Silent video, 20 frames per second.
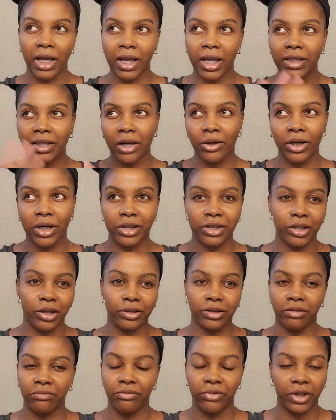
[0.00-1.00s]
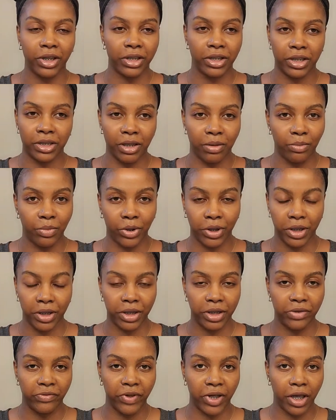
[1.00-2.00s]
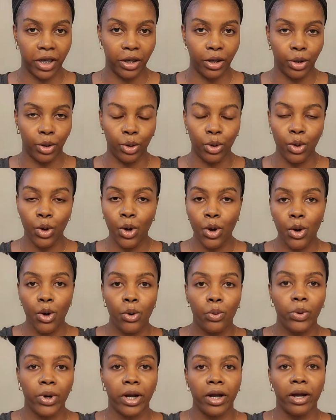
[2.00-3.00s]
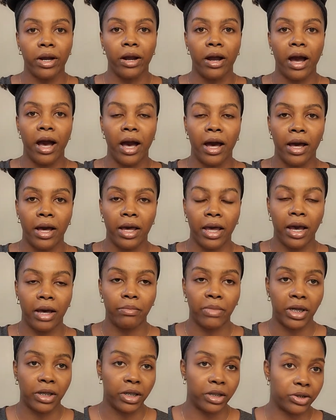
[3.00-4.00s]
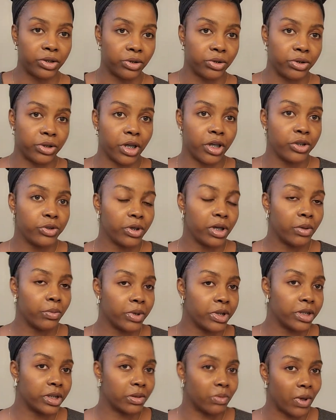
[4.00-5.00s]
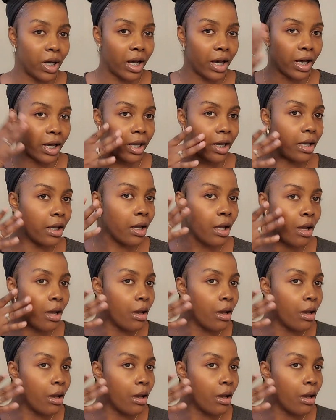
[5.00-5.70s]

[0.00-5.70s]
I guess I'll insert some footage at some point in this video where I had my dental surgery, which is why